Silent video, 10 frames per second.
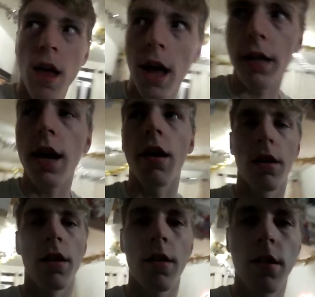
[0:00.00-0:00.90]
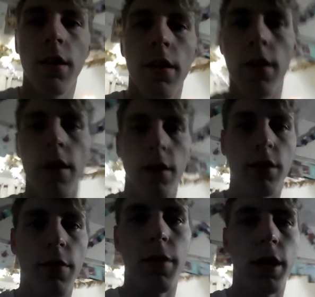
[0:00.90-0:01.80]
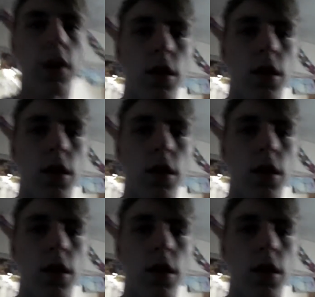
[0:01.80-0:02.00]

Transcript: And yeah, magnificent. It's going to be good.